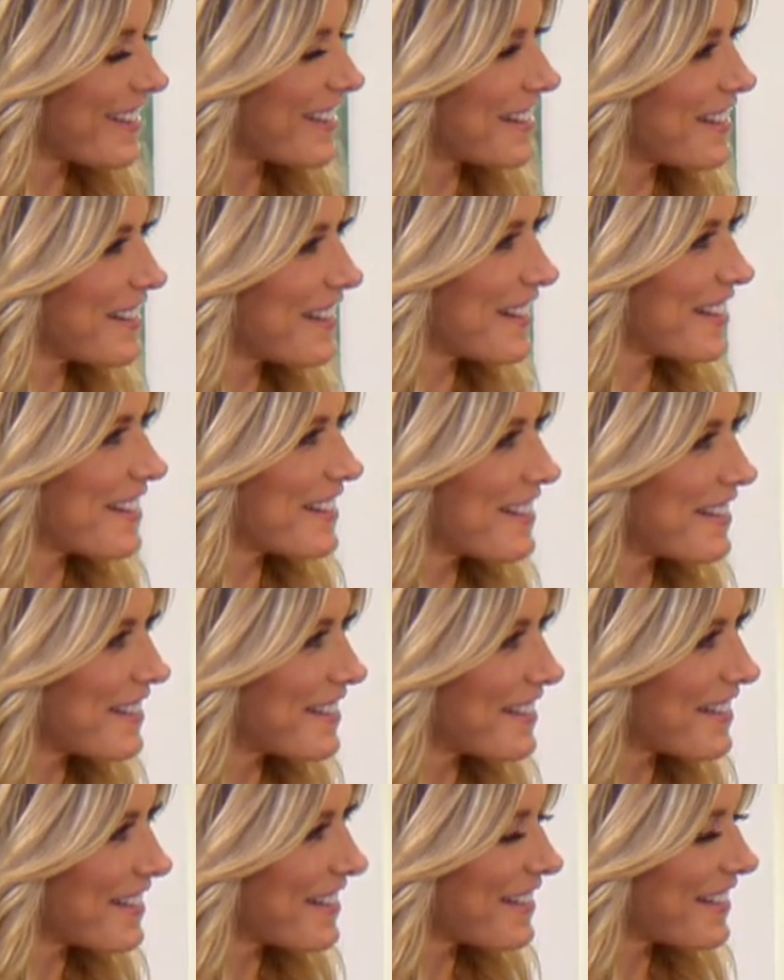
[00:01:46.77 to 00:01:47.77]

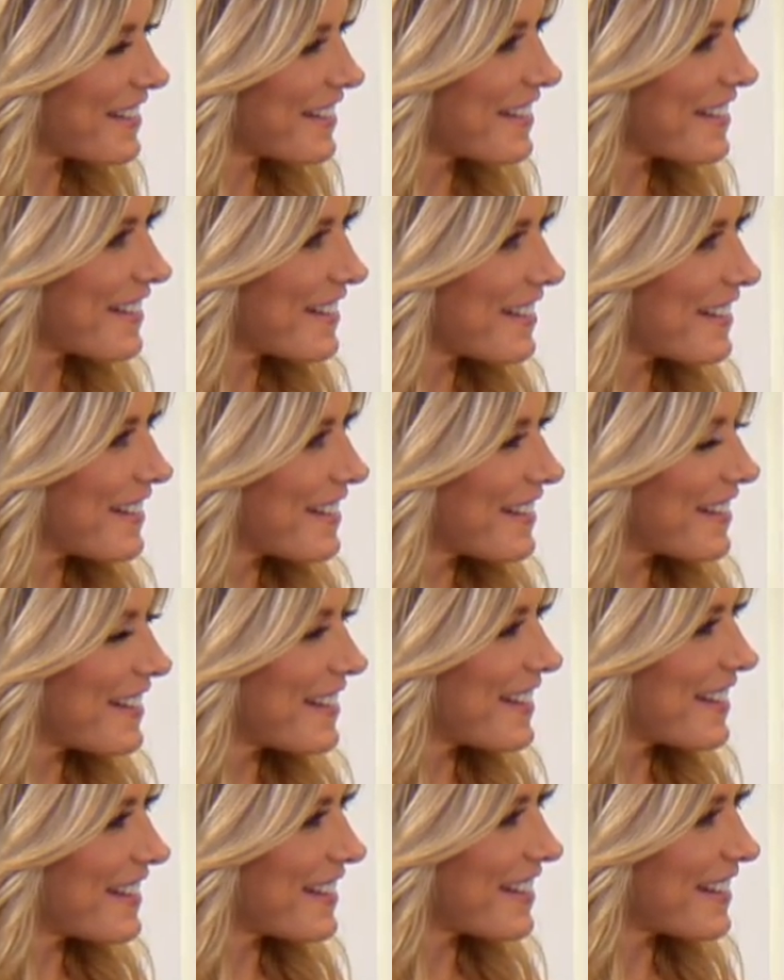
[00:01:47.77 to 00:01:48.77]

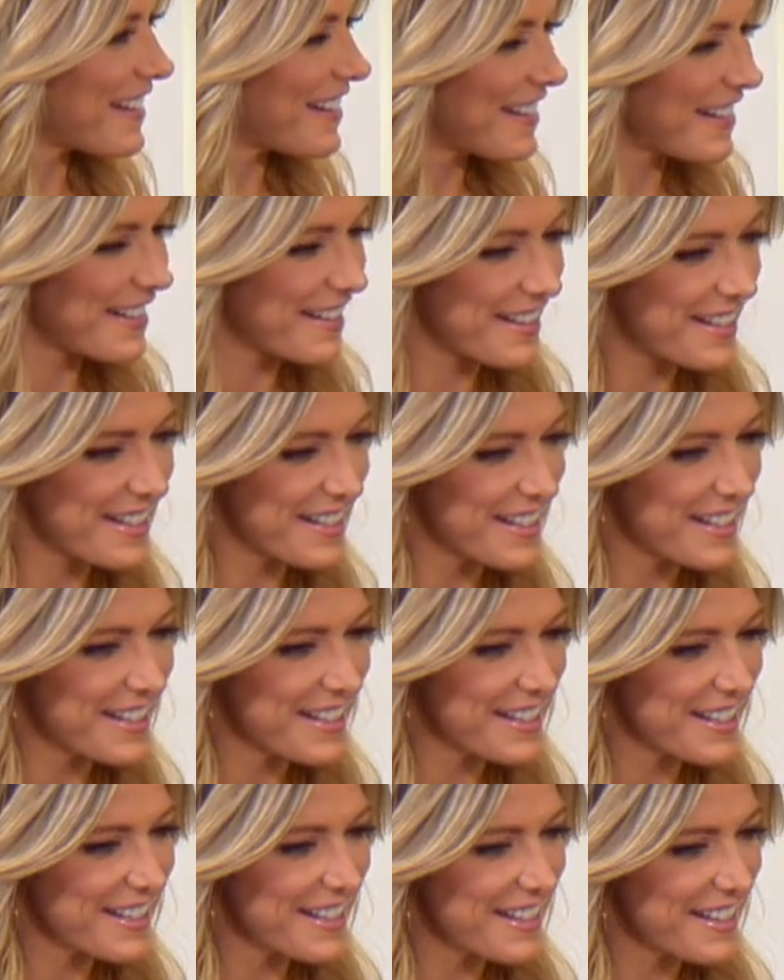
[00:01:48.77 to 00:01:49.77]

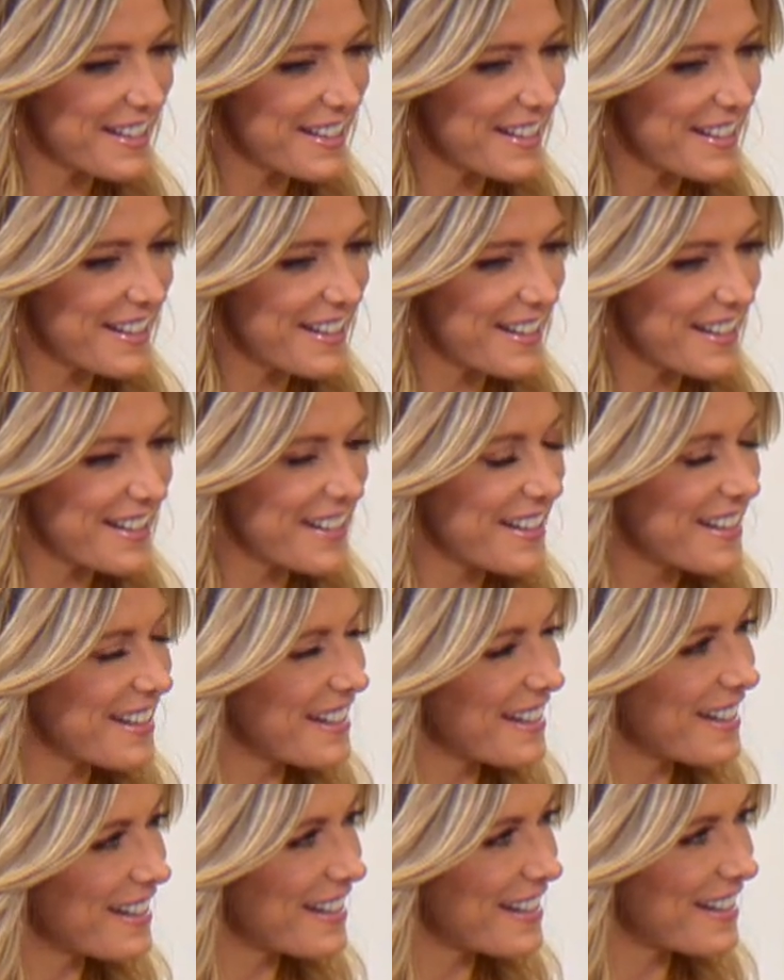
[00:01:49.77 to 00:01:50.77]

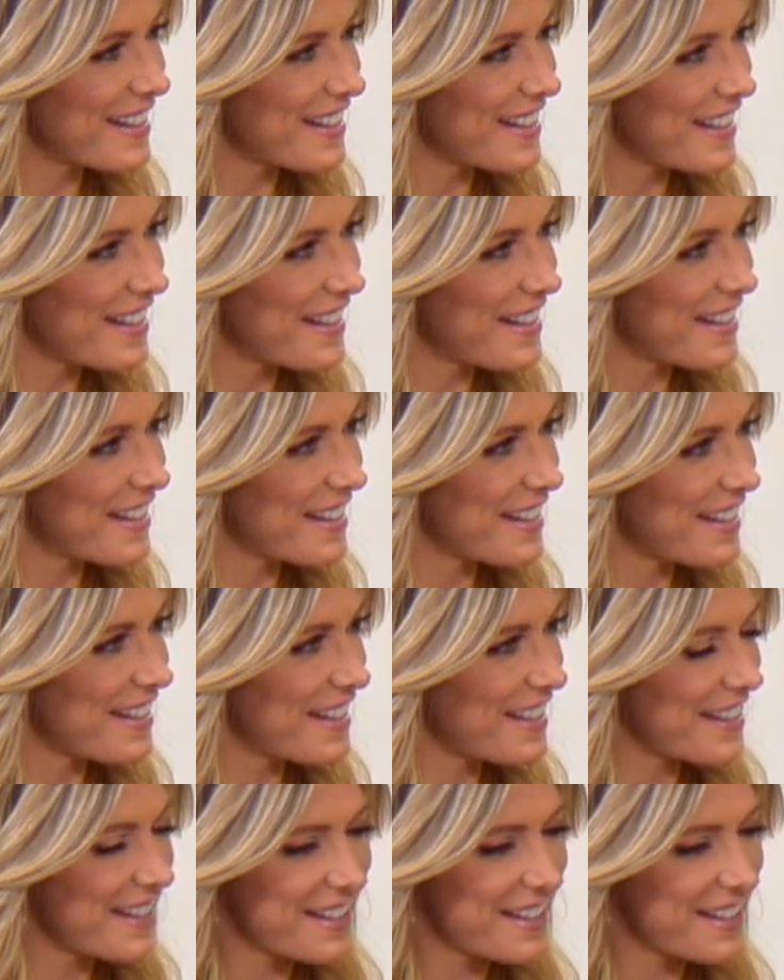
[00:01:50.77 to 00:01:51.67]
No words are spoken by the person on screen.